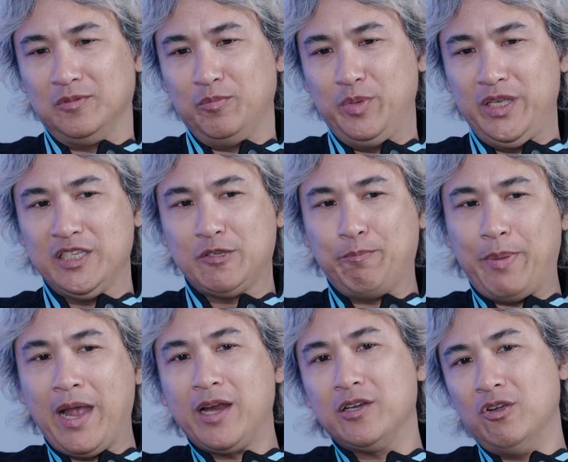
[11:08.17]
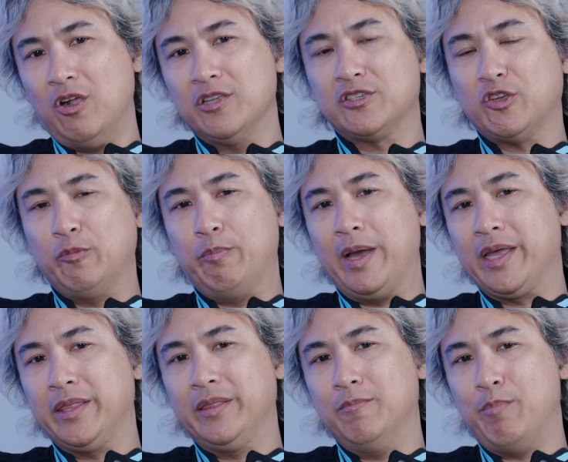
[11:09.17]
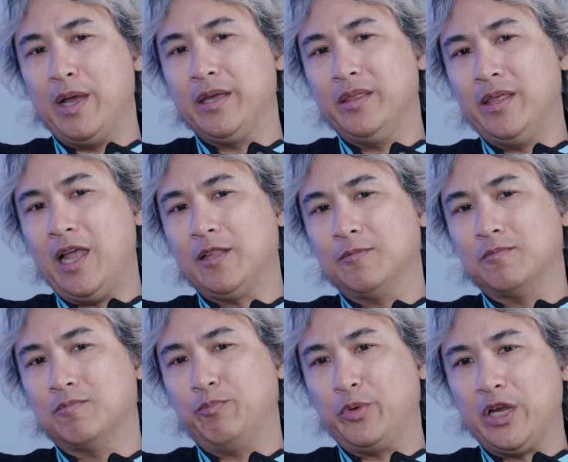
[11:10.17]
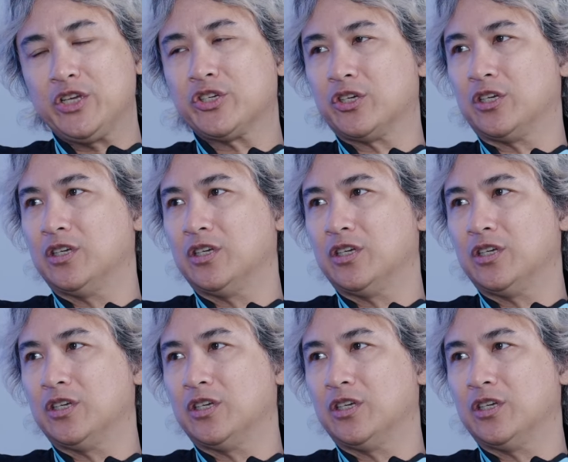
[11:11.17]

be inspired also by that pressure.